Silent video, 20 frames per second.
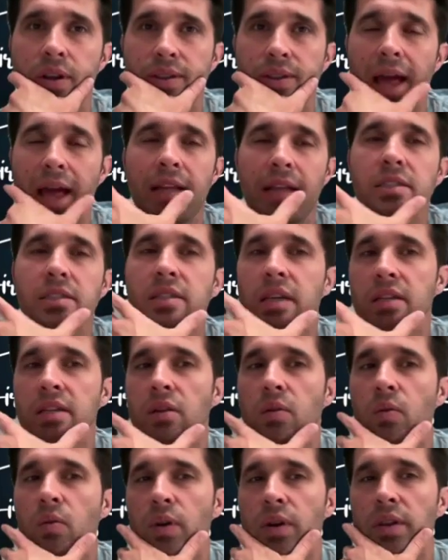that's like
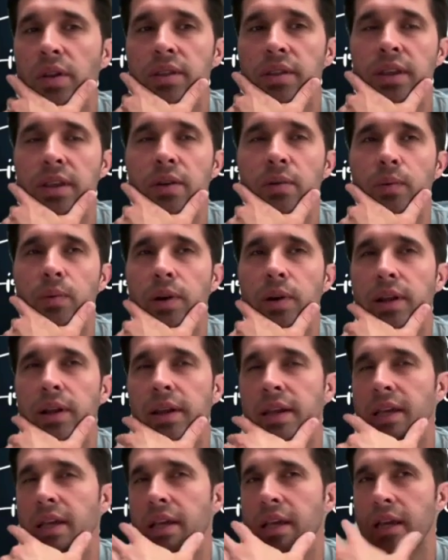the one thing where
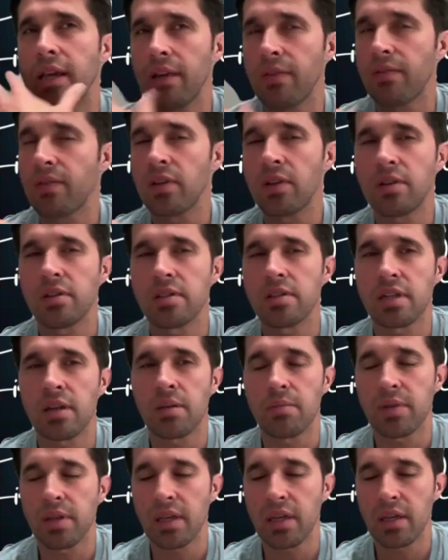like if there's
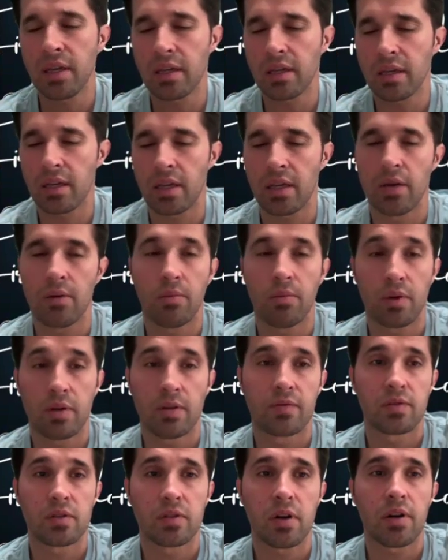something, it would
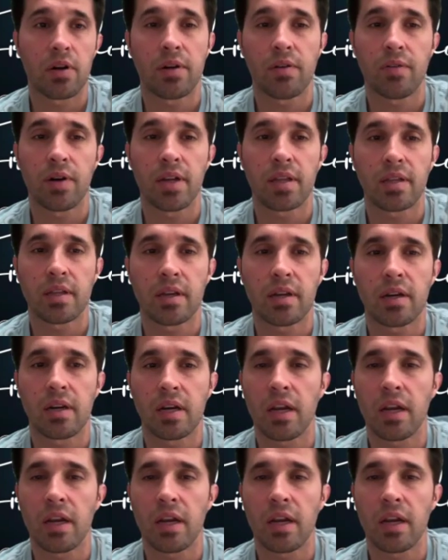have started right there.